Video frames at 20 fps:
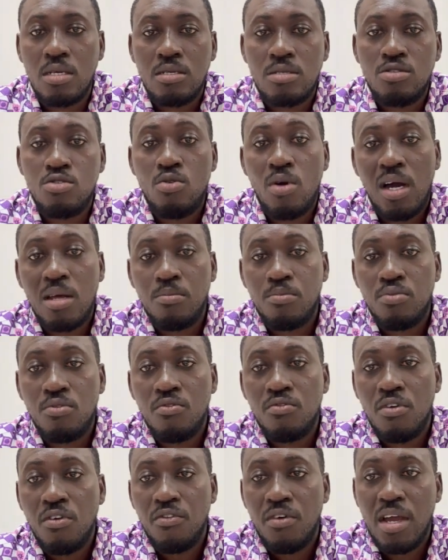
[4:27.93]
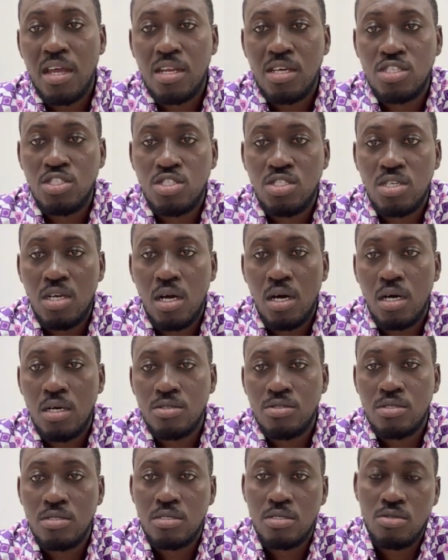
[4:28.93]
you add proof of financials.
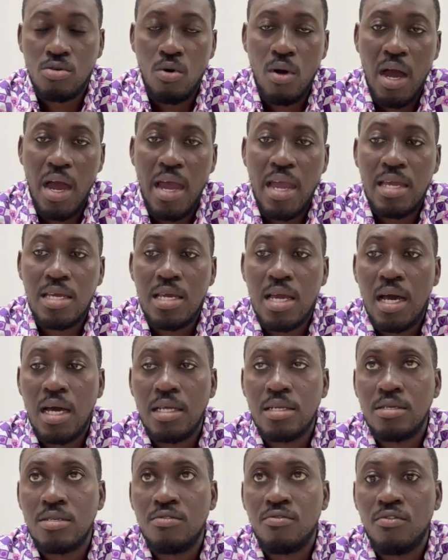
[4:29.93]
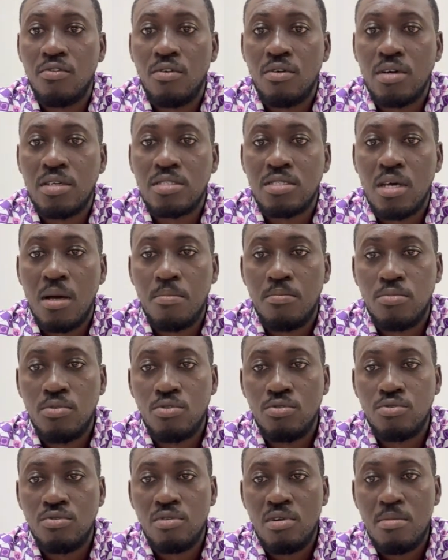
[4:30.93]
So I added, for
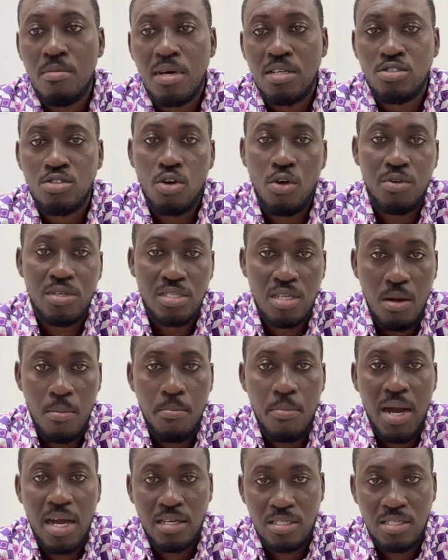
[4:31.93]
example, 3 months original bank